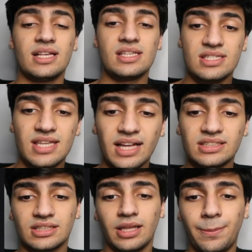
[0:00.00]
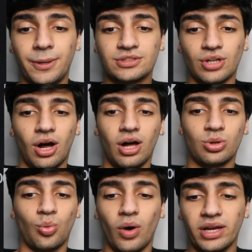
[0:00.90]
Set slippage
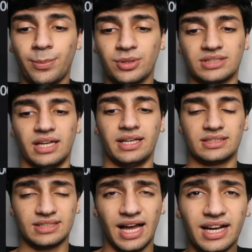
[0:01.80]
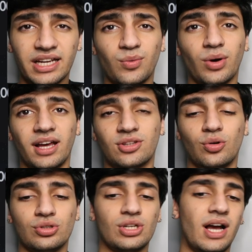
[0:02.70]
on 20%. Exactly what I
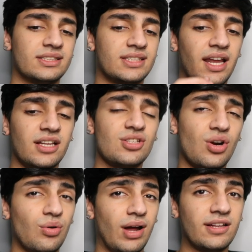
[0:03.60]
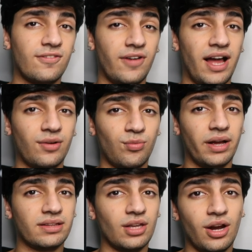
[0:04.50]
told you guys. That is a red flag
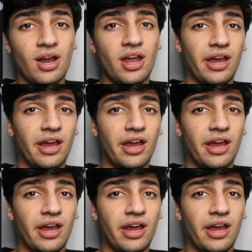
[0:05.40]
right there.